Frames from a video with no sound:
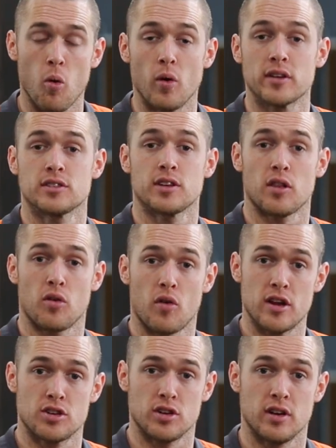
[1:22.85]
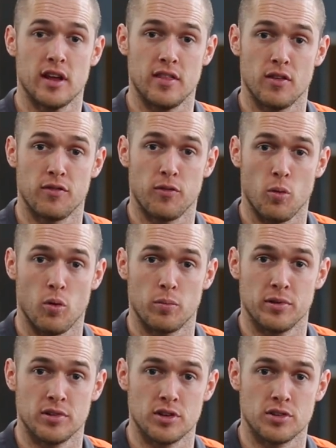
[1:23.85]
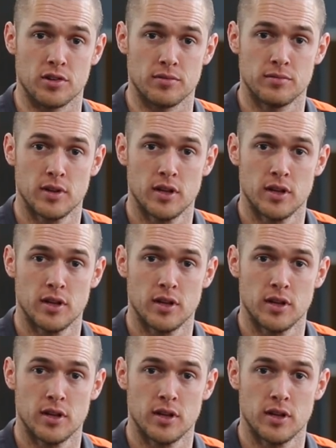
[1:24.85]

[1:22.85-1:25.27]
or acceleration in the forward position.